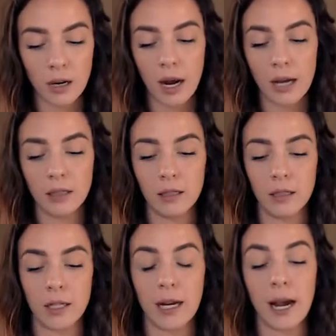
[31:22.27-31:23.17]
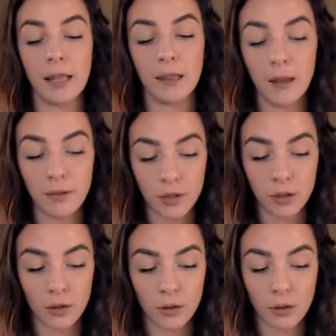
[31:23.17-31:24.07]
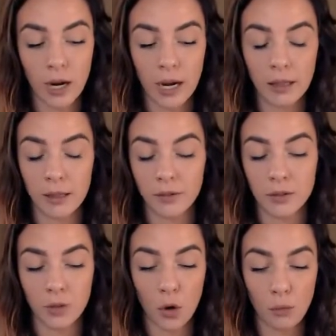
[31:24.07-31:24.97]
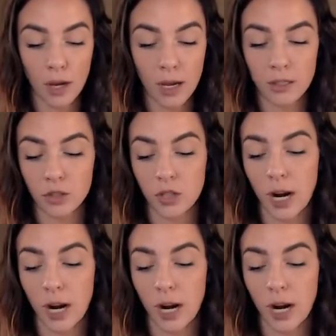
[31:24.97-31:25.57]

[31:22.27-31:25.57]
look, I love you so much,